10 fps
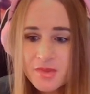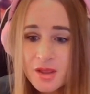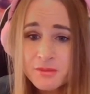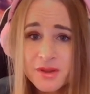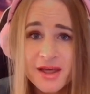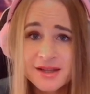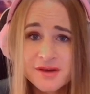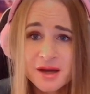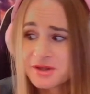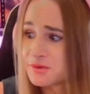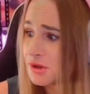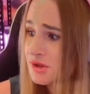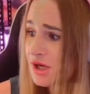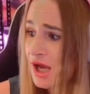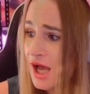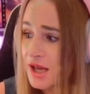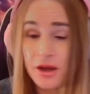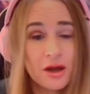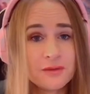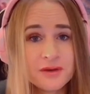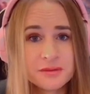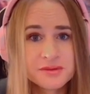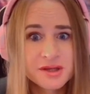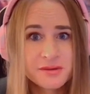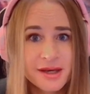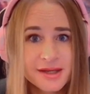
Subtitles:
But thanks for coming to watch, and hopefully we'll see you again next